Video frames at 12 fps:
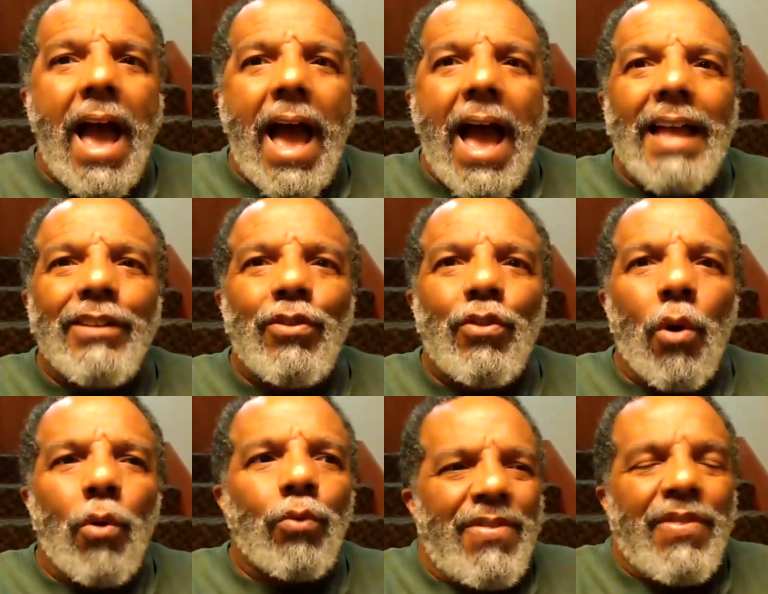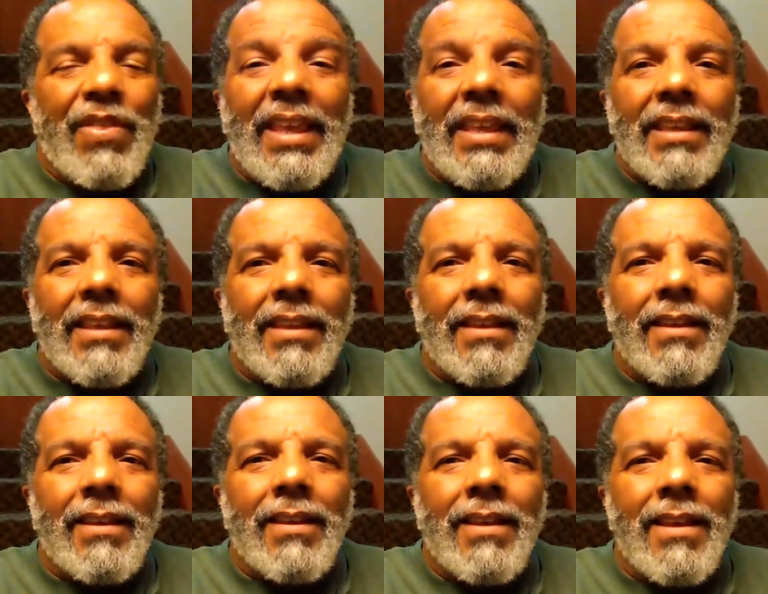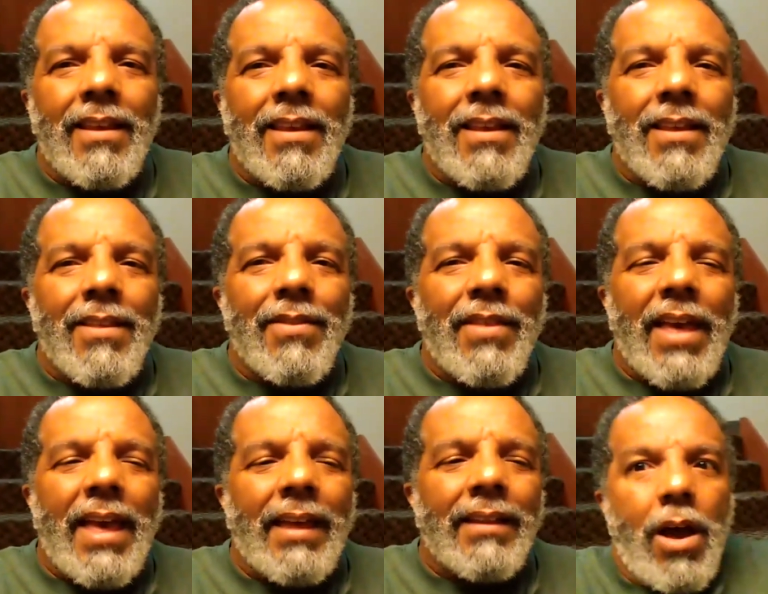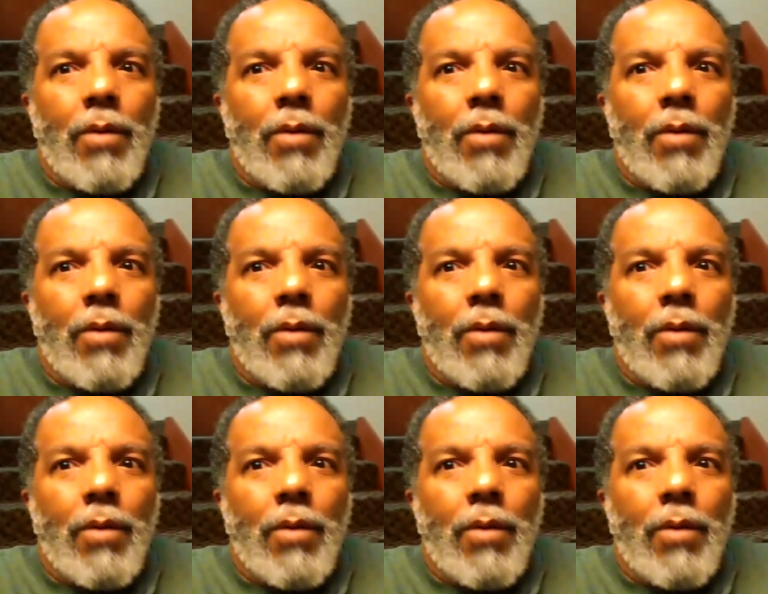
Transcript: I don't think that